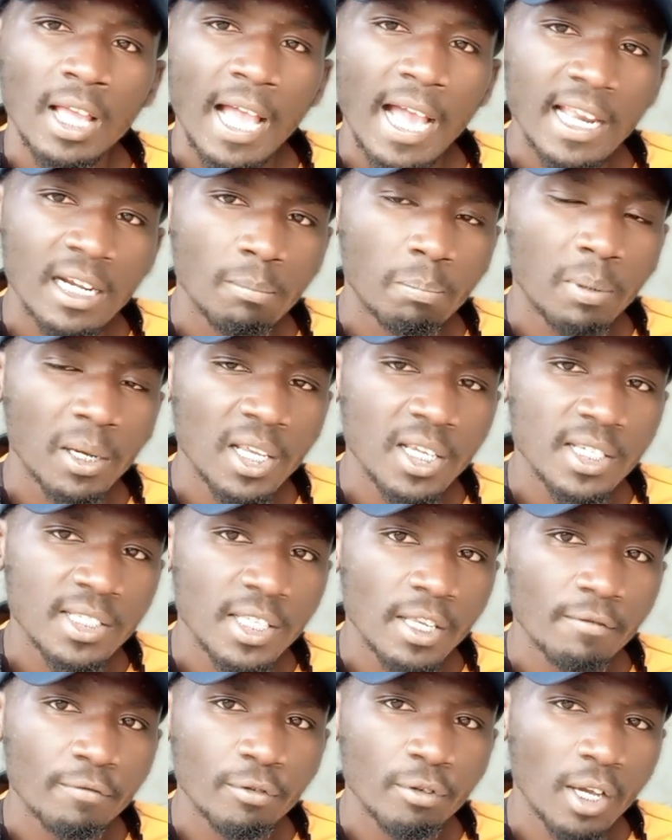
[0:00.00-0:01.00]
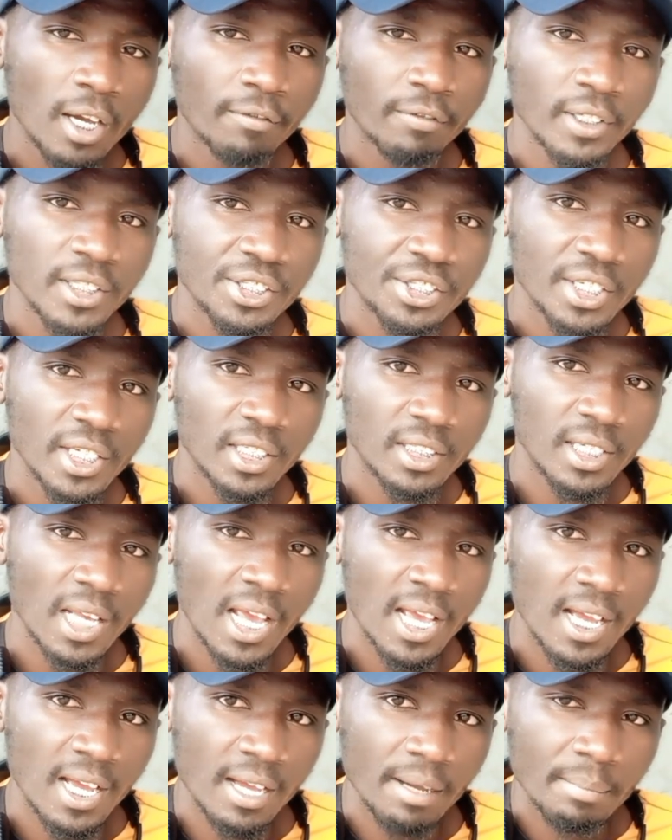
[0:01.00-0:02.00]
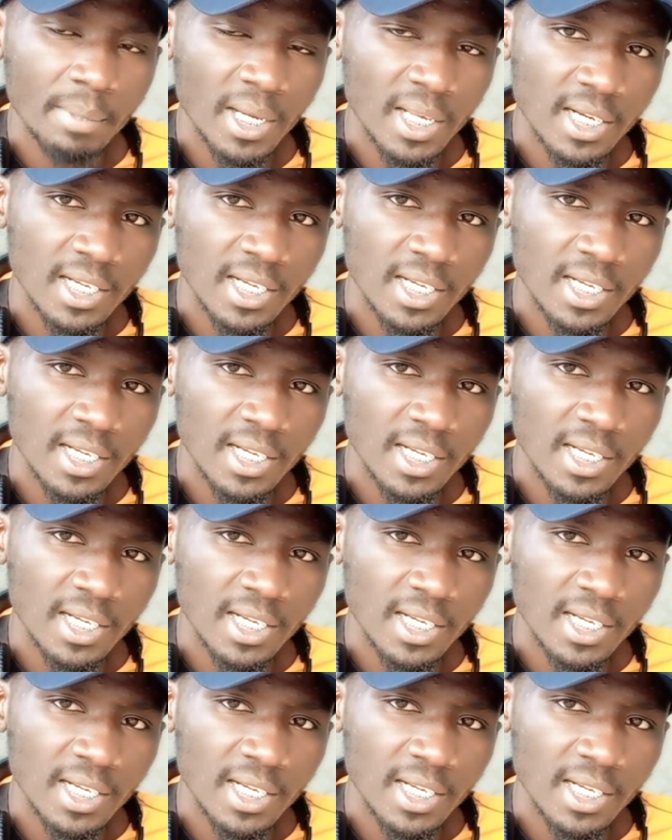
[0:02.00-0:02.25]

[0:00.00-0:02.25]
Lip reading: And please, if you haven't checked my